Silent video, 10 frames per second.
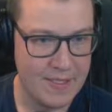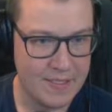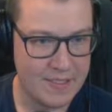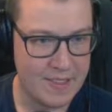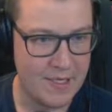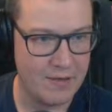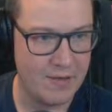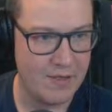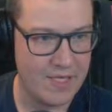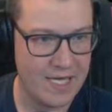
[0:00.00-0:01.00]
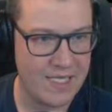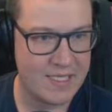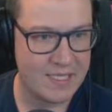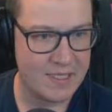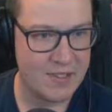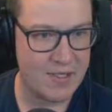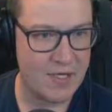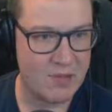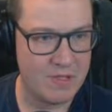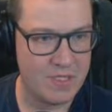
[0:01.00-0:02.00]
So they did not
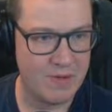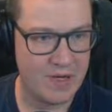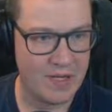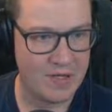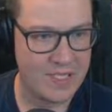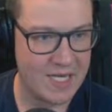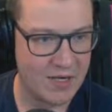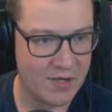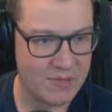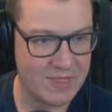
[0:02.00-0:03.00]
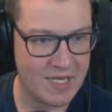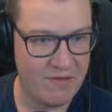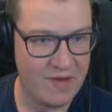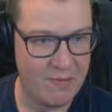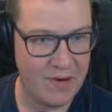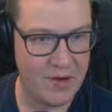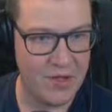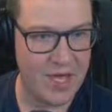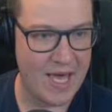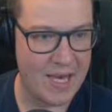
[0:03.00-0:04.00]
contribute to bioload tank. Automatically fed when
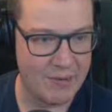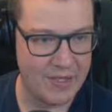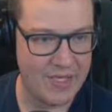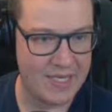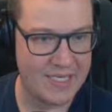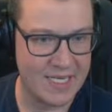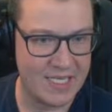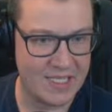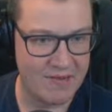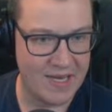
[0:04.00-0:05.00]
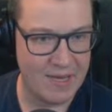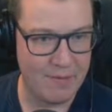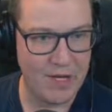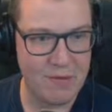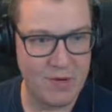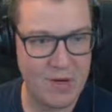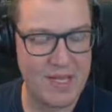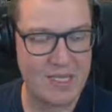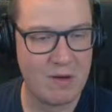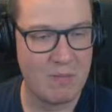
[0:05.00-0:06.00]
other animal in the tank is fed. Now I don't want to
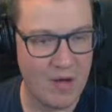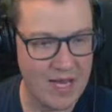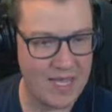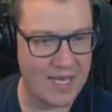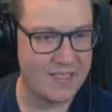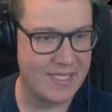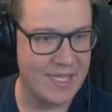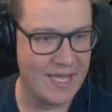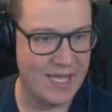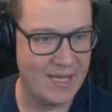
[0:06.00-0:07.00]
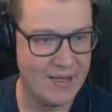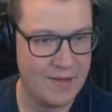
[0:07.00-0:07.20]
necessarily put anything else in there.